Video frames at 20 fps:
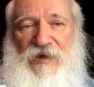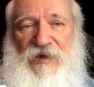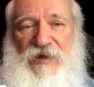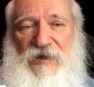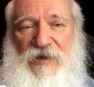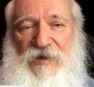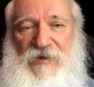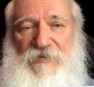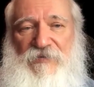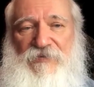
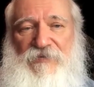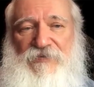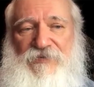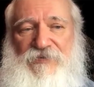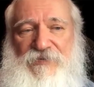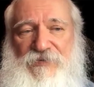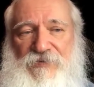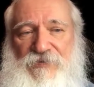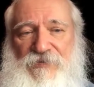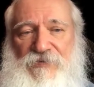
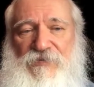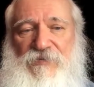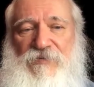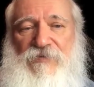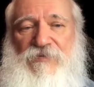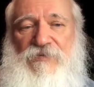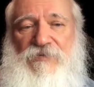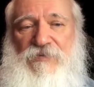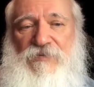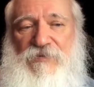
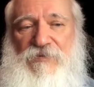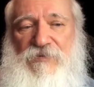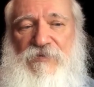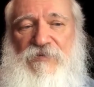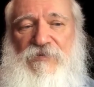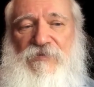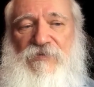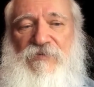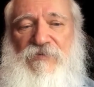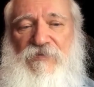
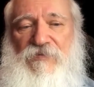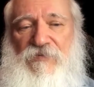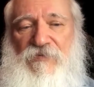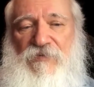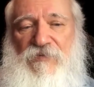Nothing is said.